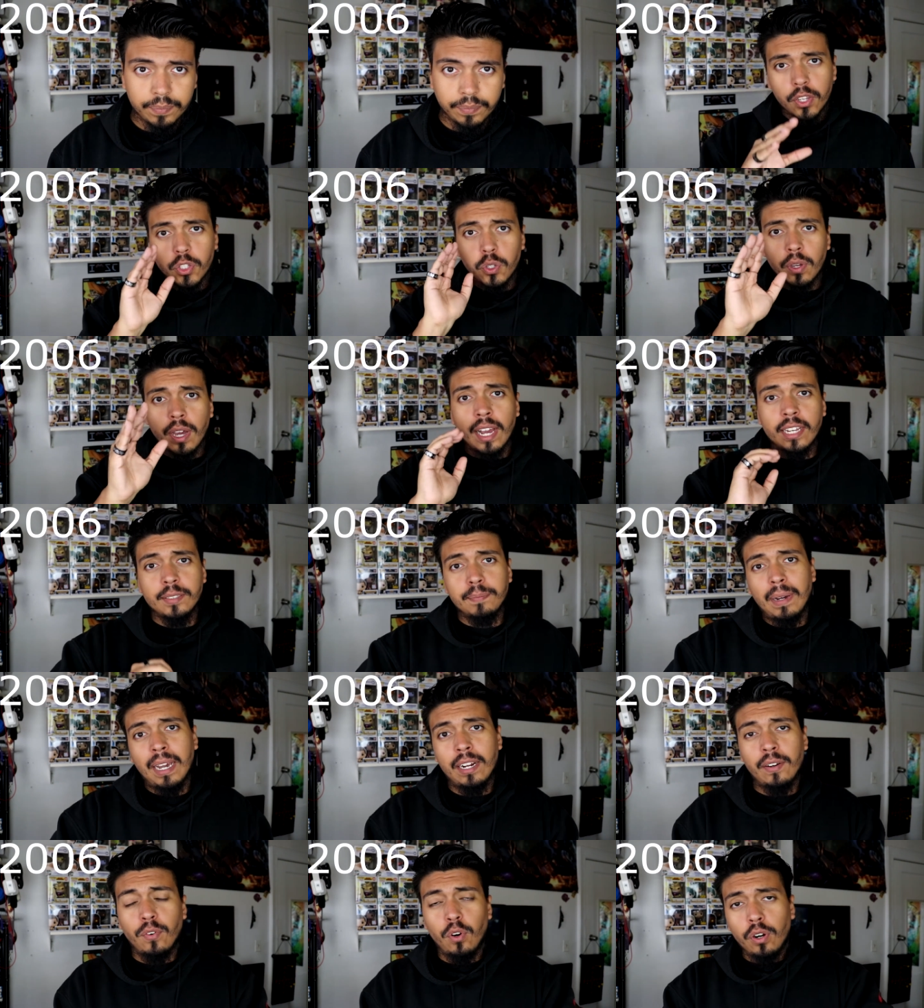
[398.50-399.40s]
You guys
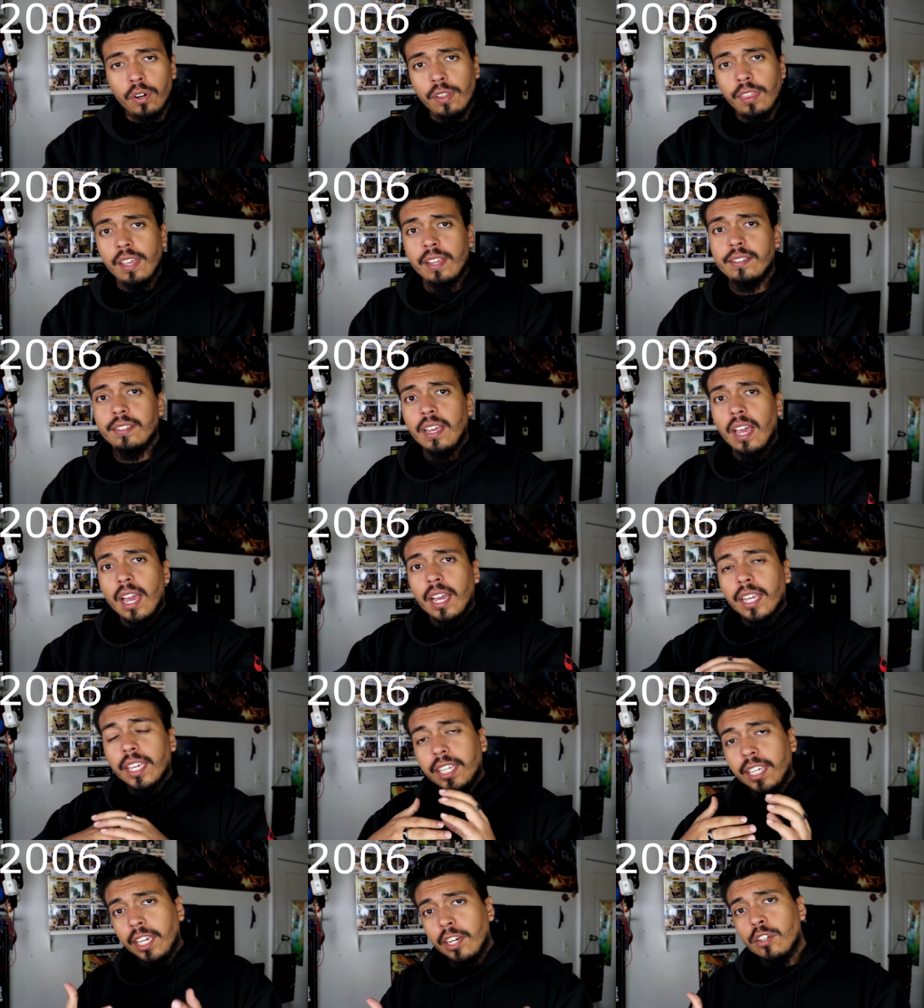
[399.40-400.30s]
might have heard this,
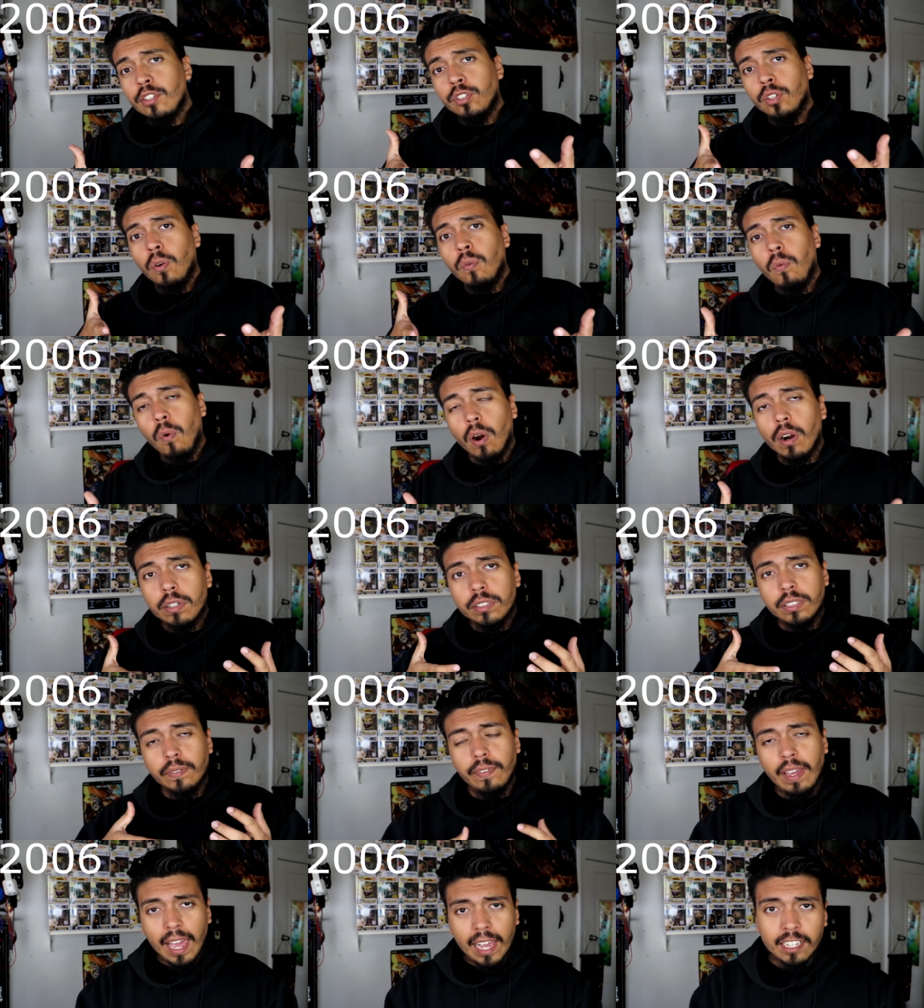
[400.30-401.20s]
Gears of War
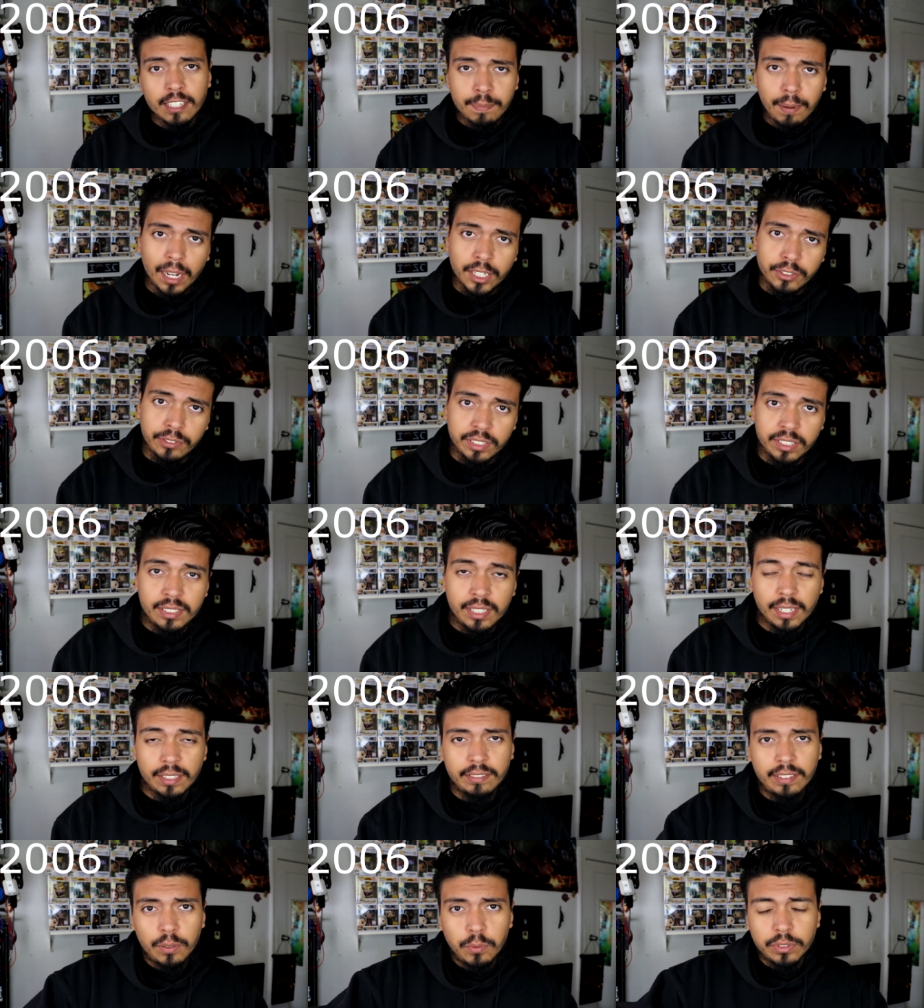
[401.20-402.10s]
of Xbox
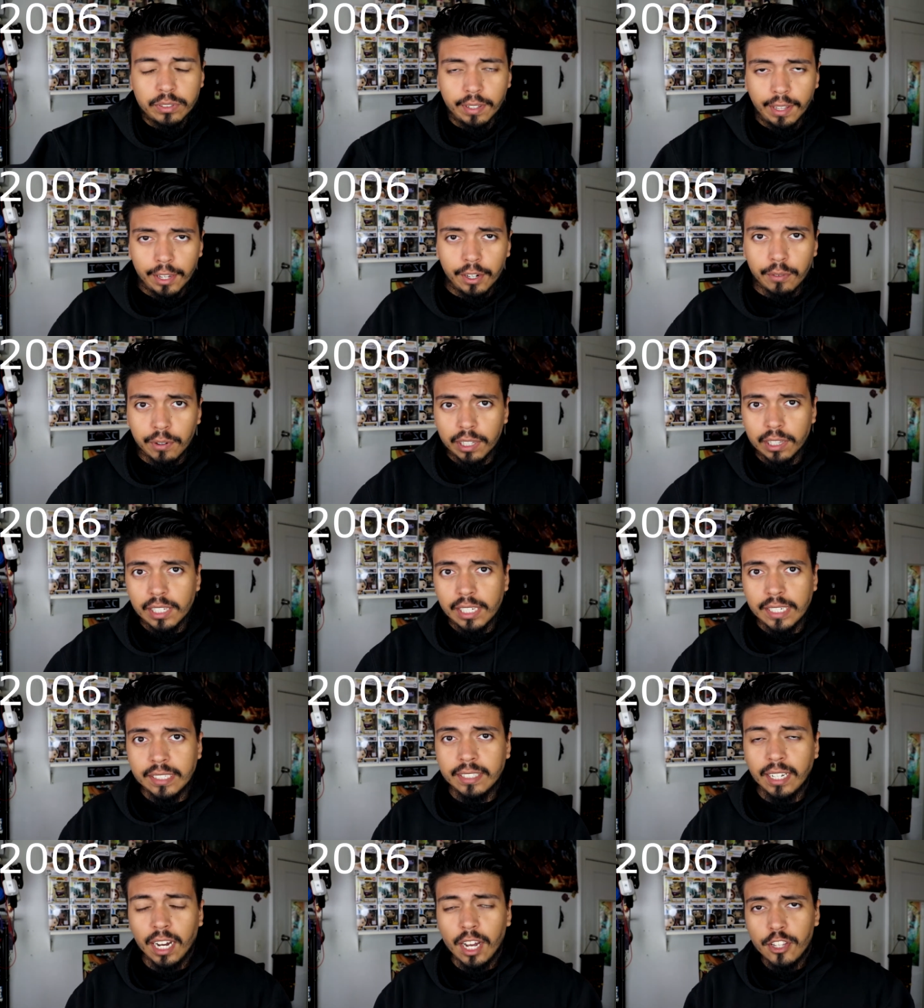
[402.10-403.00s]
360 was later
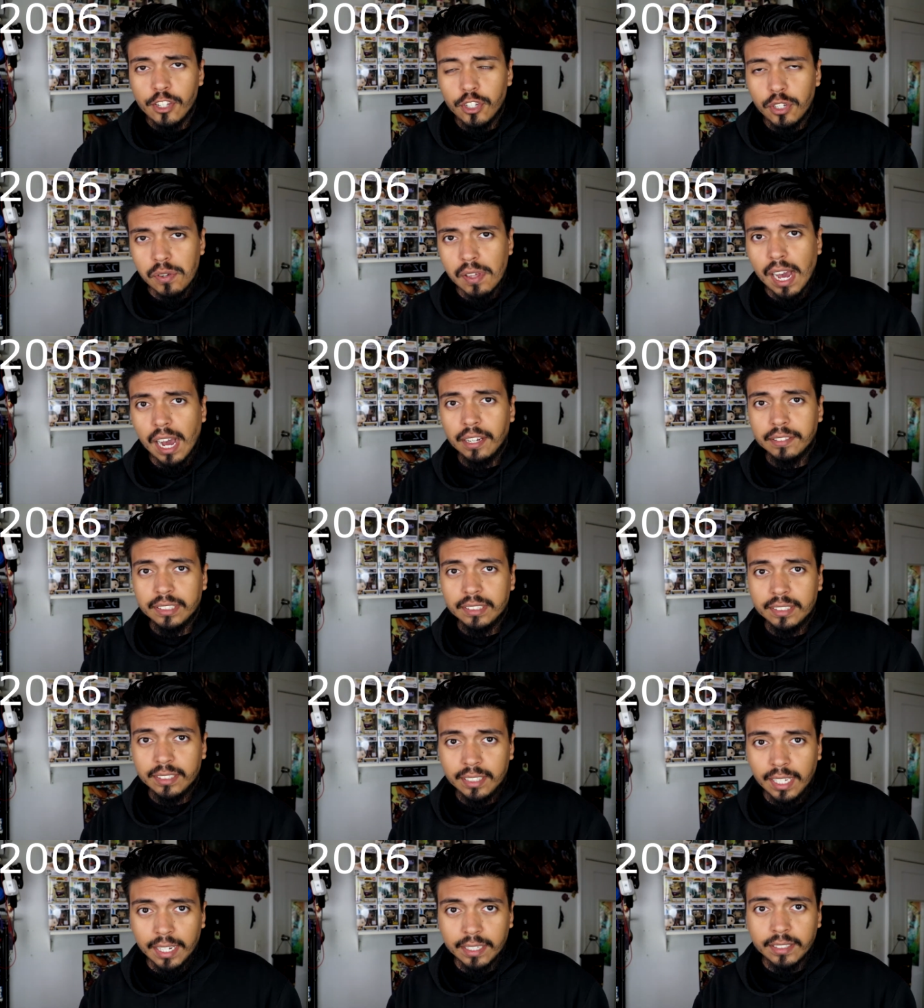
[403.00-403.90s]
released on
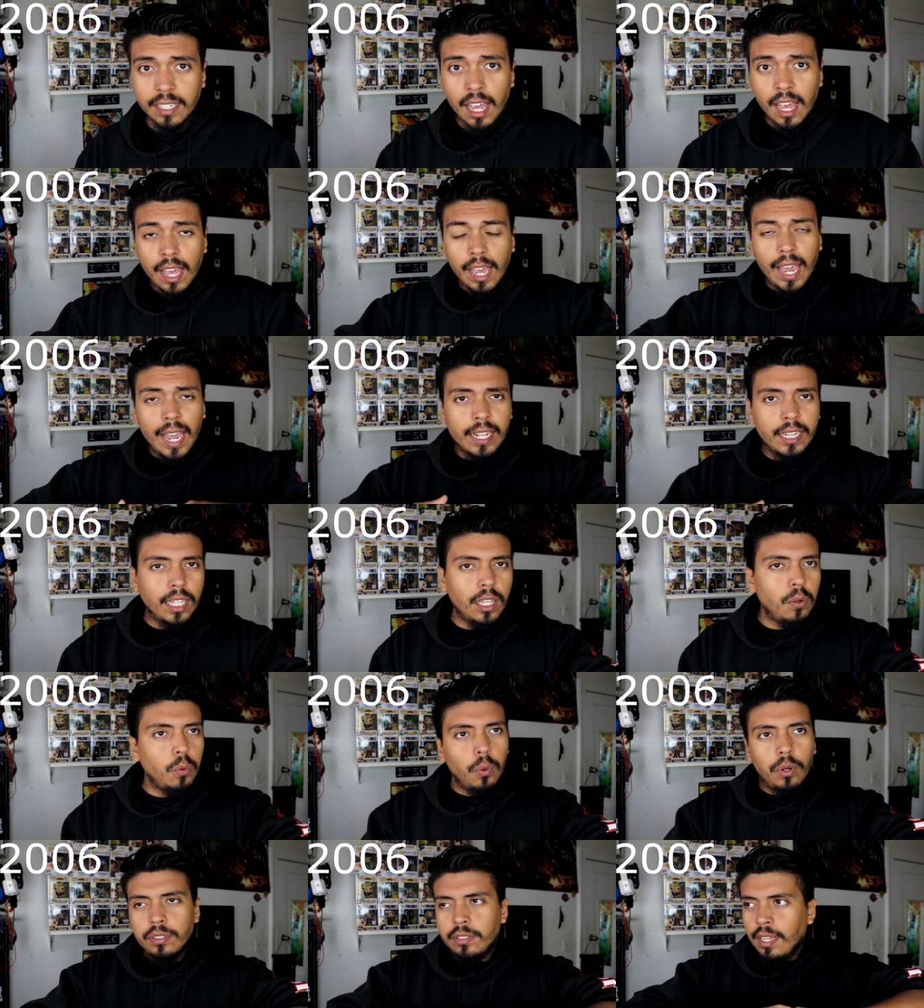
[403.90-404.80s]
2006, and it
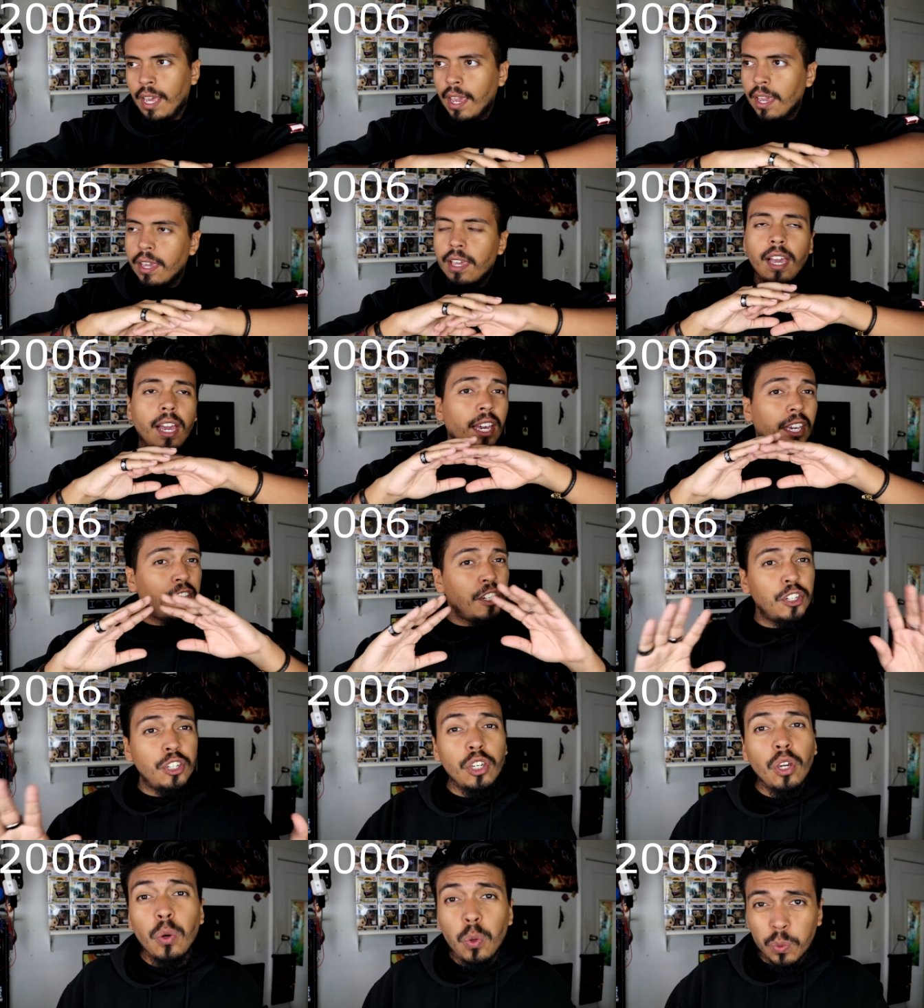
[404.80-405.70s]
was a
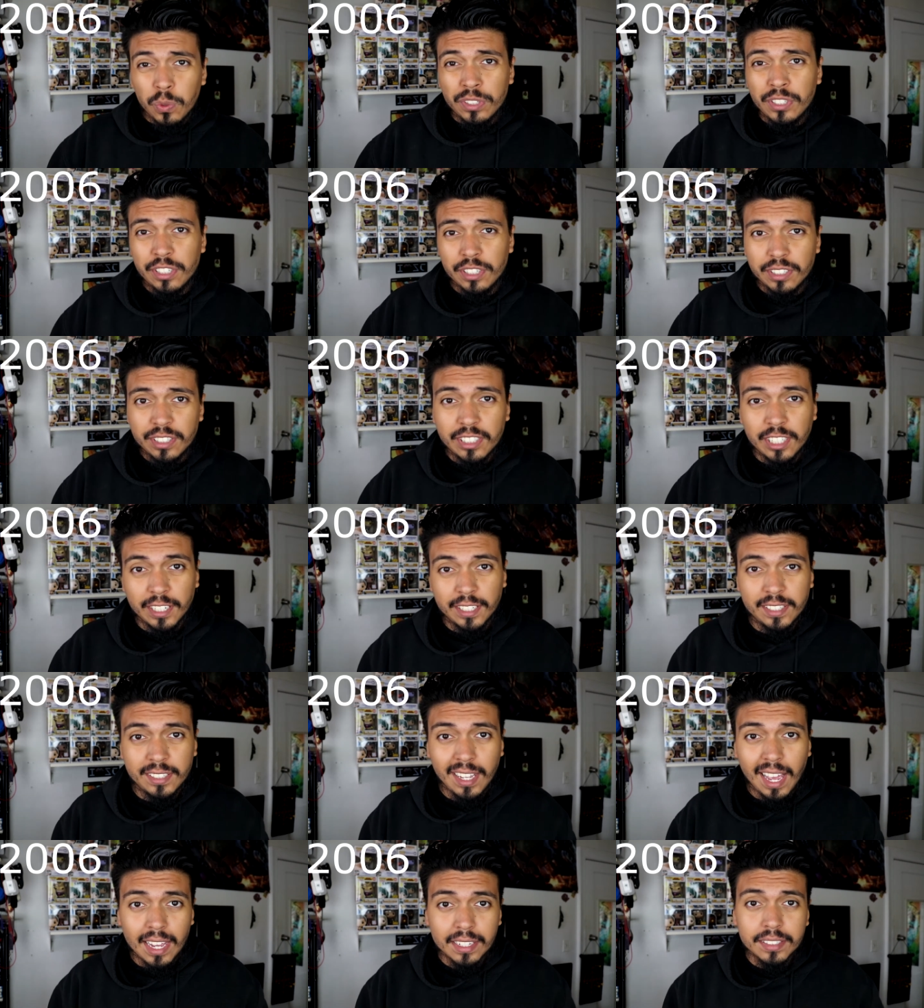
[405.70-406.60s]
huge
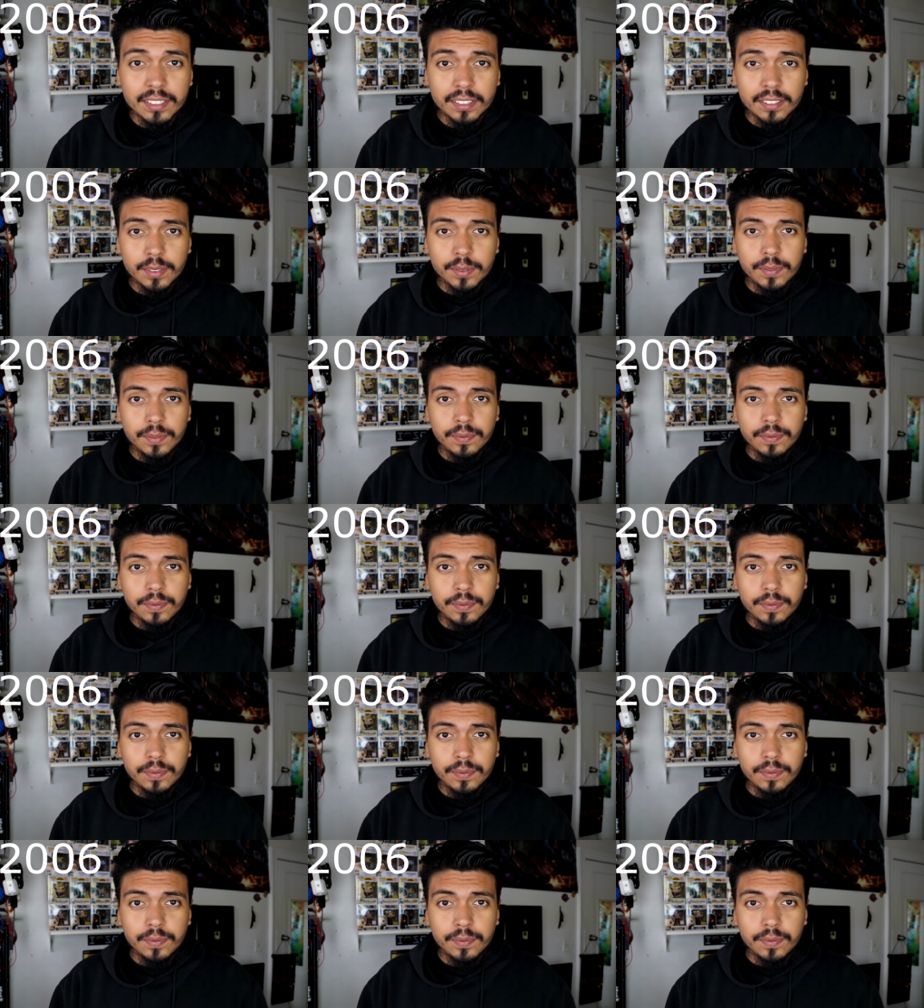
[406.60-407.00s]
success.